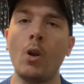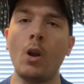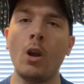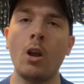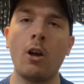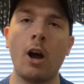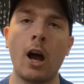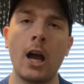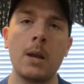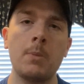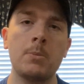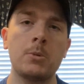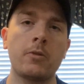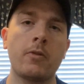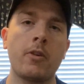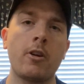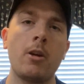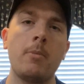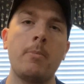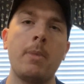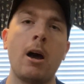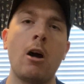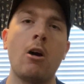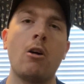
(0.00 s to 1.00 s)
Items are very
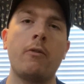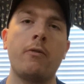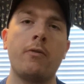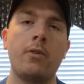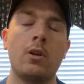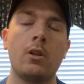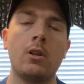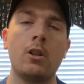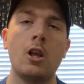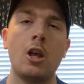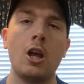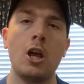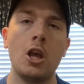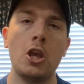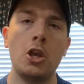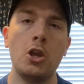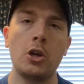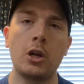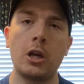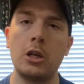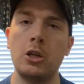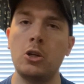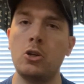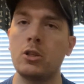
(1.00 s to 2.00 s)
powerful, you
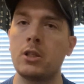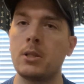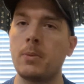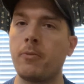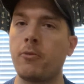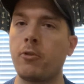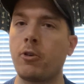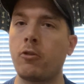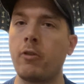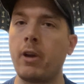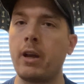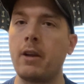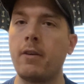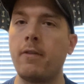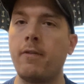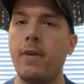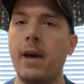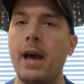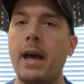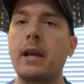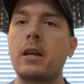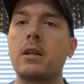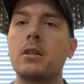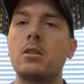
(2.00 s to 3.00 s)
can use them for great
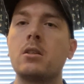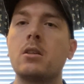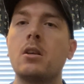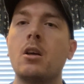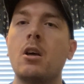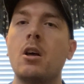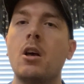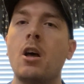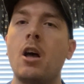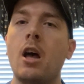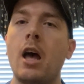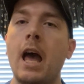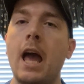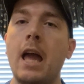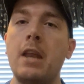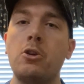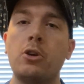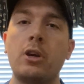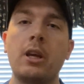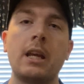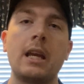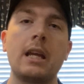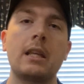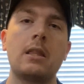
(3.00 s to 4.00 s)
effects, and you
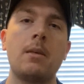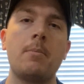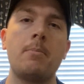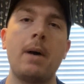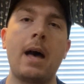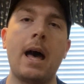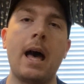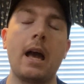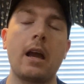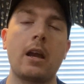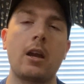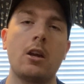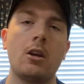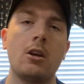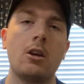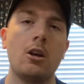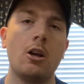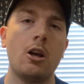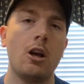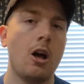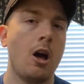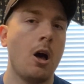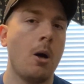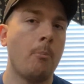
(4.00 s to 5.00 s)
can get them back.
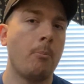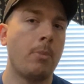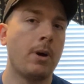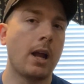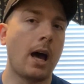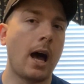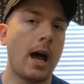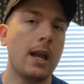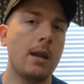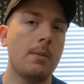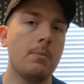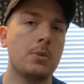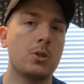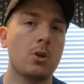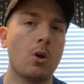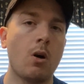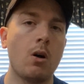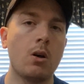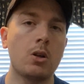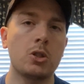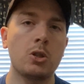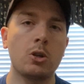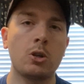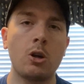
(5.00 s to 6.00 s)
But items
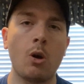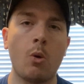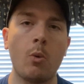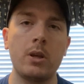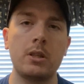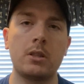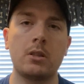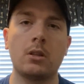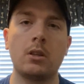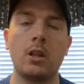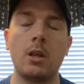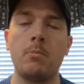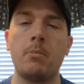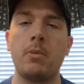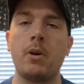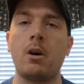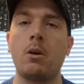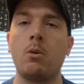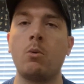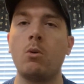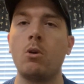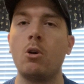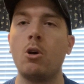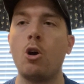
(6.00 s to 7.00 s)
also go into
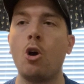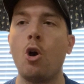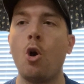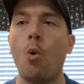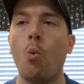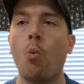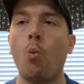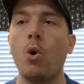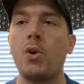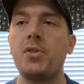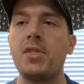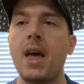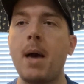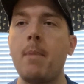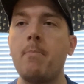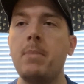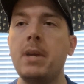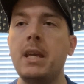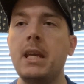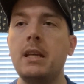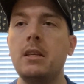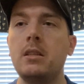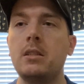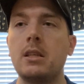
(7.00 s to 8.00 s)
limbo. What that
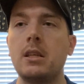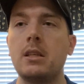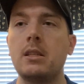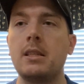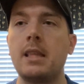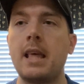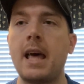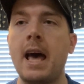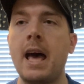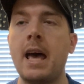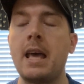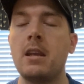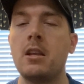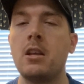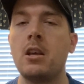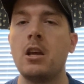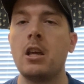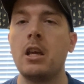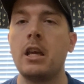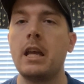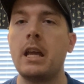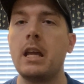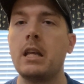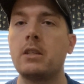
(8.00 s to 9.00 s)
means is that
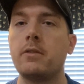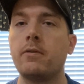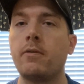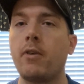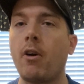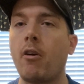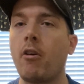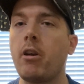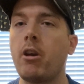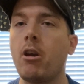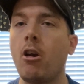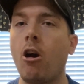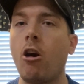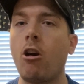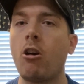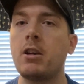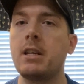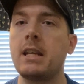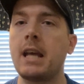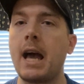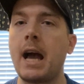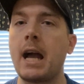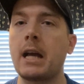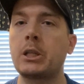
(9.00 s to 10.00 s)
it's very hard
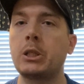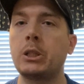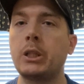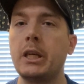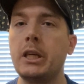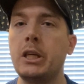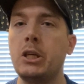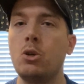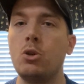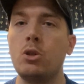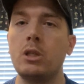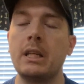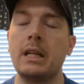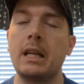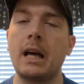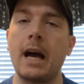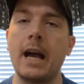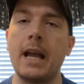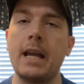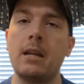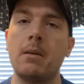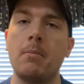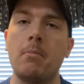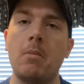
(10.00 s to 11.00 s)
to actually use an
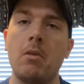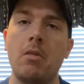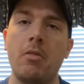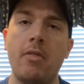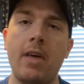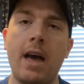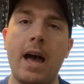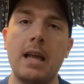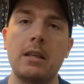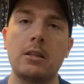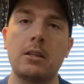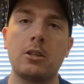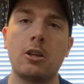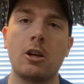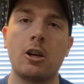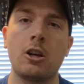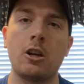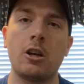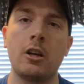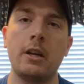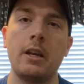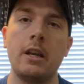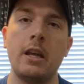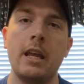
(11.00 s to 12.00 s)
item that
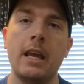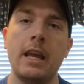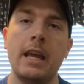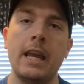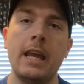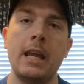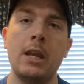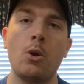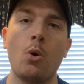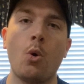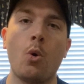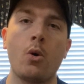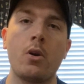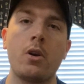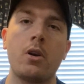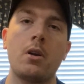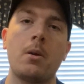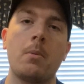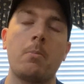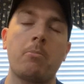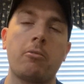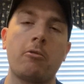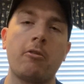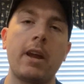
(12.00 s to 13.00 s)
turn in order to
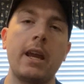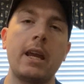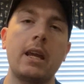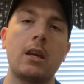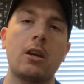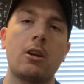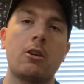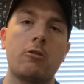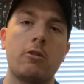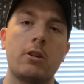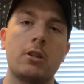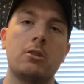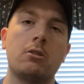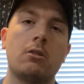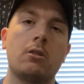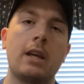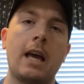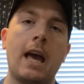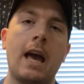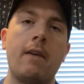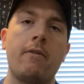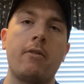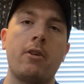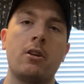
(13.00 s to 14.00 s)
break Crystal
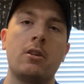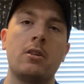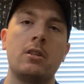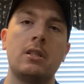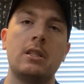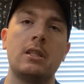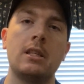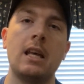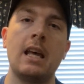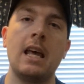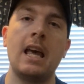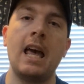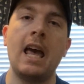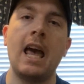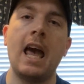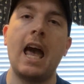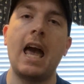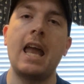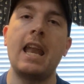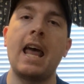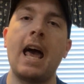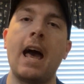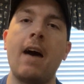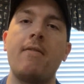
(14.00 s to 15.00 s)
Caverns and
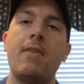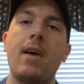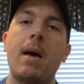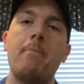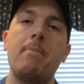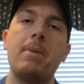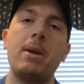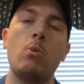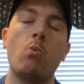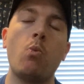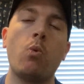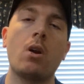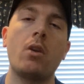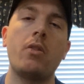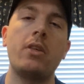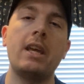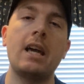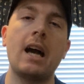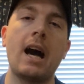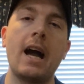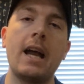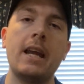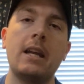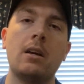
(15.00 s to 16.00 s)
have that be one of the
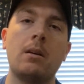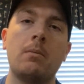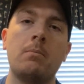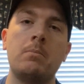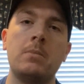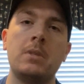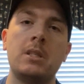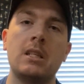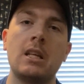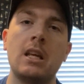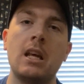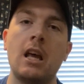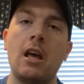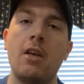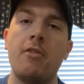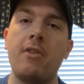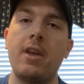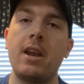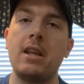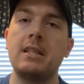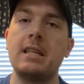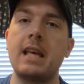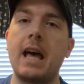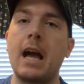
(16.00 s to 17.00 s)
items that
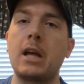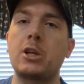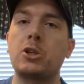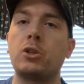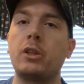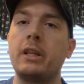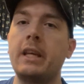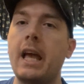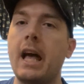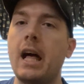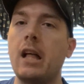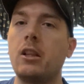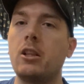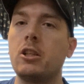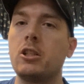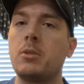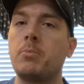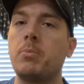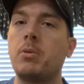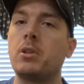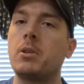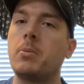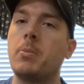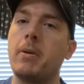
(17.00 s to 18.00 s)
is actually
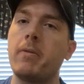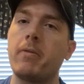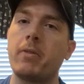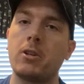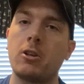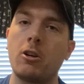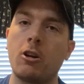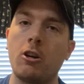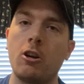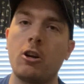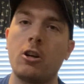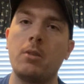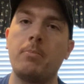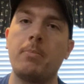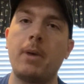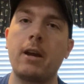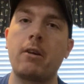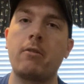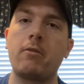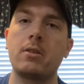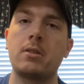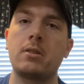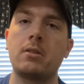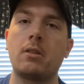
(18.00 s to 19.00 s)
eligible to be returned by
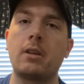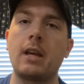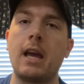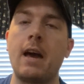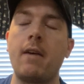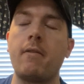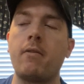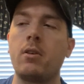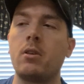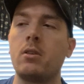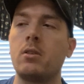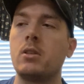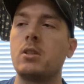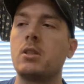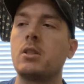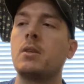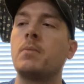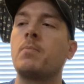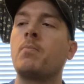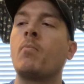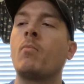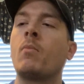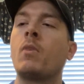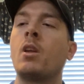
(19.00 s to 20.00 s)
Crystal Caverns.
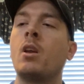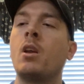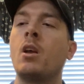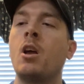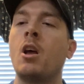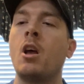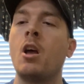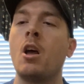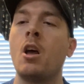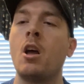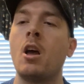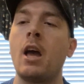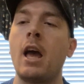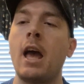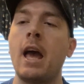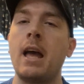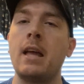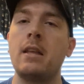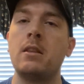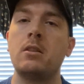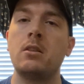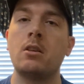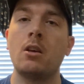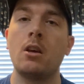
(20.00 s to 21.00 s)

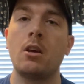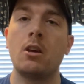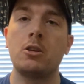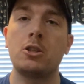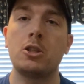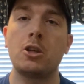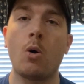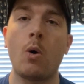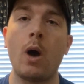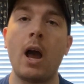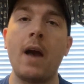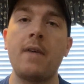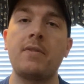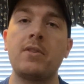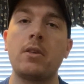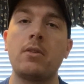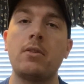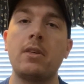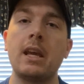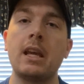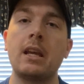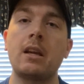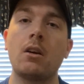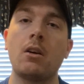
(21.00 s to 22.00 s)
And so I have to
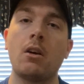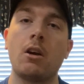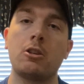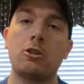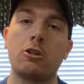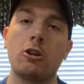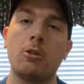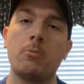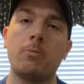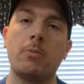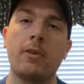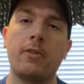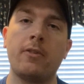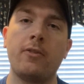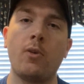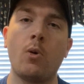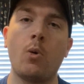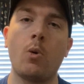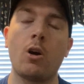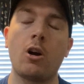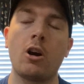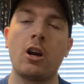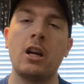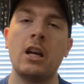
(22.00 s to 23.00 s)
think a turn
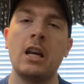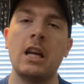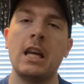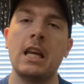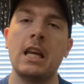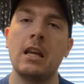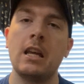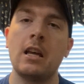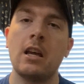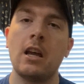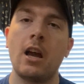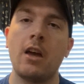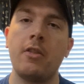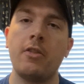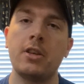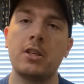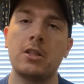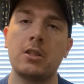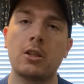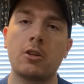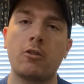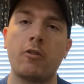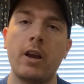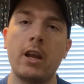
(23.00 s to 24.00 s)
before, this is
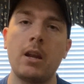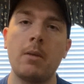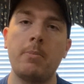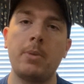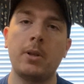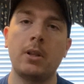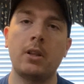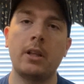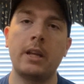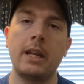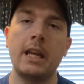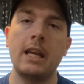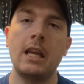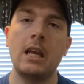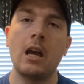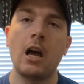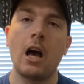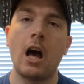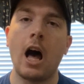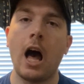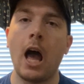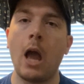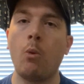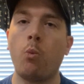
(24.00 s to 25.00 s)
a great ability,
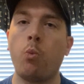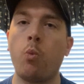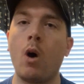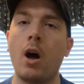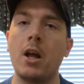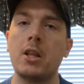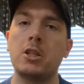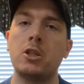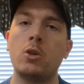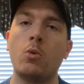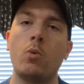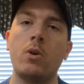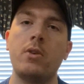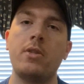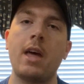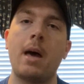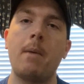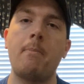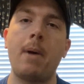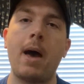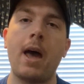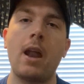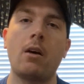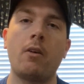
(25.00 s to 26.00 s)
I want to win that
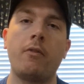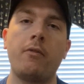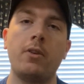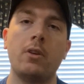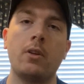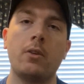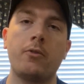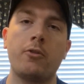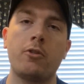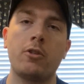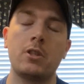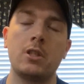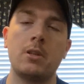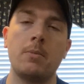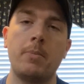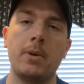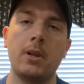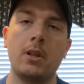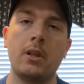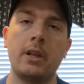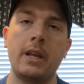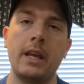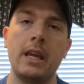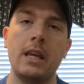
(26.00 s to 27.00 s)
battlefield for its
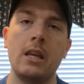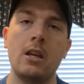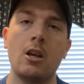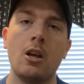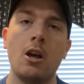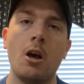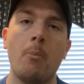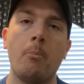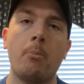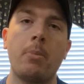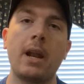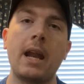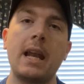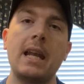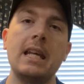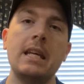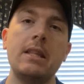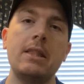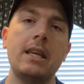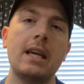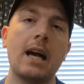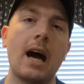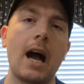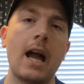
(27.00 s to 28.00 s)
ability, but I need
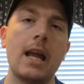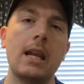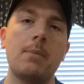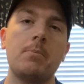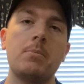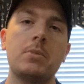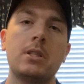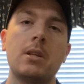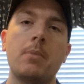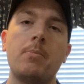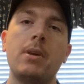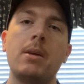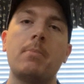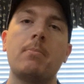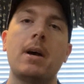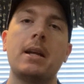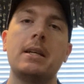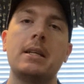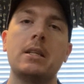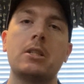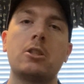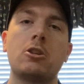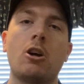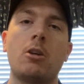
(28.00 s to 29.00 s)
the items to be in my
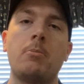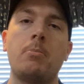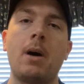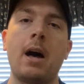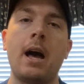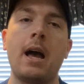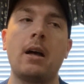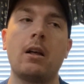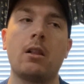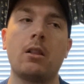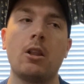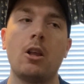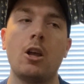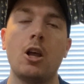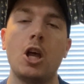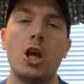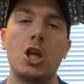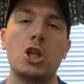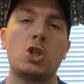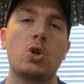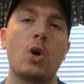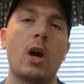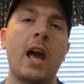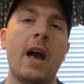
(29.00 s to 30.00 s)
discard pile.
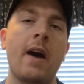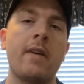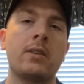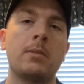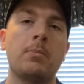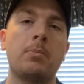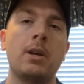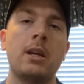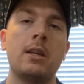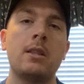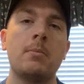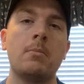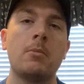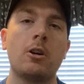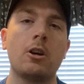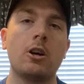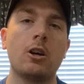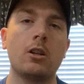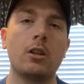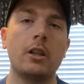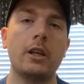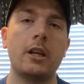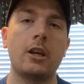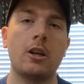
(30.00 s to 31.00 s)
So I have to play them
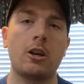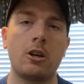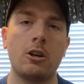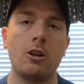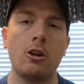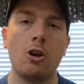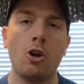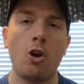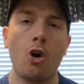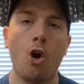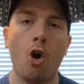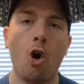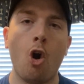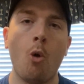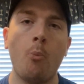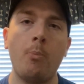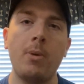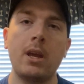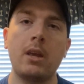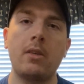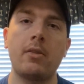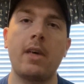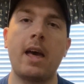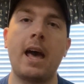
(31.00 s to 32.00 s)
earlier,
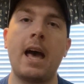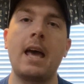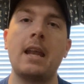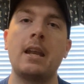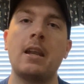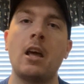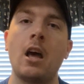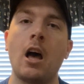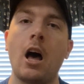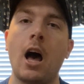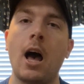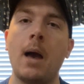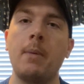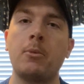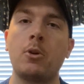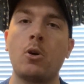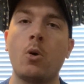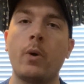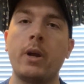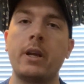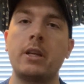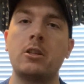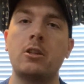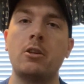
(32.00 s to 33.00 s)
hoping that they're
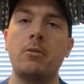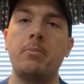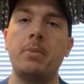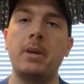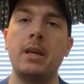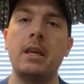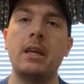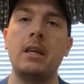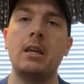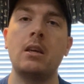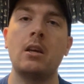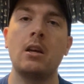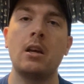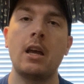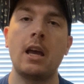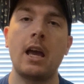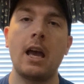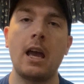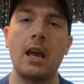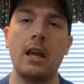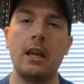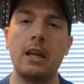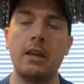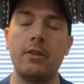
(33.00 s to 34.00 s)
going to be
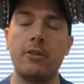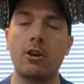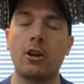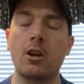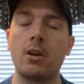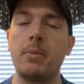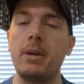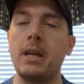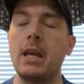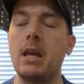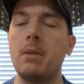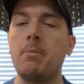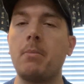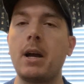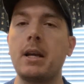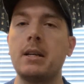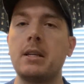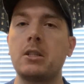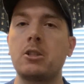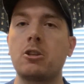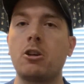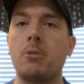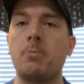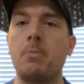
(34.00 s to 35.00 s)
in my
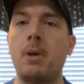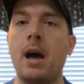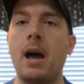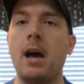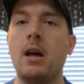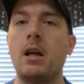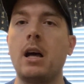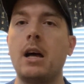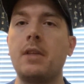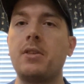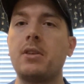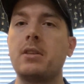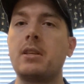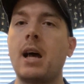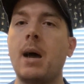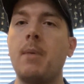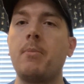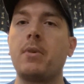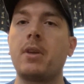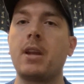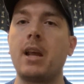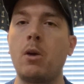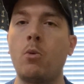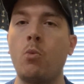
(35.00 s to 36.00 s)
discard pile at the time
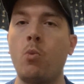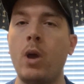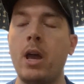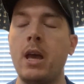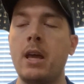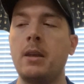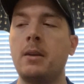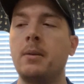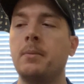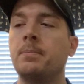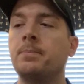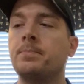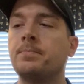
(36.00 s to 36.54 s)
that I win.